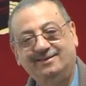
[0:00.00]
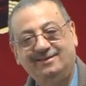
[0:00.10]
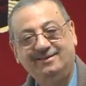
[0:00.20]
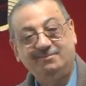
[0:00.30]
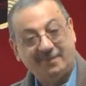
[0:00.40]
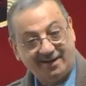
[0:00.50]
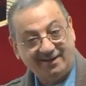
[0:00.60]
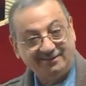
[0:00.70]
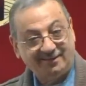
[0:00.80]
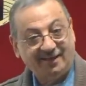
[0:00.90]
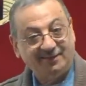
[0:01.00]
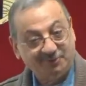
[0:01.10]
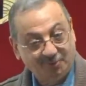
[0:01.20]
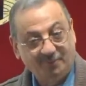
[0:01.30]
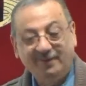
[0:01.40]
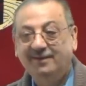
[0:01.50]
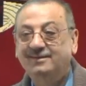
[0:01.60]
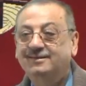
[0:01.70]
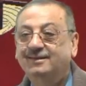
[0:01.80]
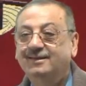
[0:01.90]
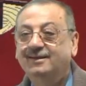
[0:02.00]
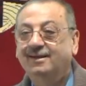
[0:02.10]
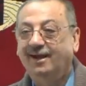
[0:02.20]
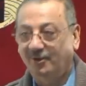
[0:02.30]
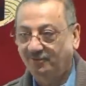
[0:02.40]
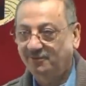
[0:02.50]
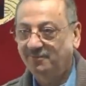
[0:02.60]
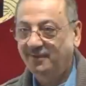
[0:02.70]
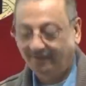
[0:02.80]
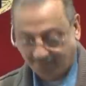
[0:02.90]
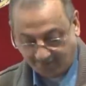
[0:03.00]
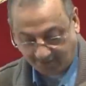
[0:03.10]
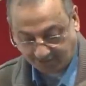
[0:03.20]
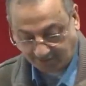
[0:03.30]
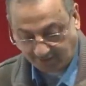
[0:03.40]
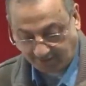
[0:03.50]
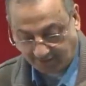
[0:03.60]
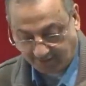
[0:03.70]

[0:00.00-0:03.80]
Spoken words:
banaita, you built. Are you with me? MashaAllah.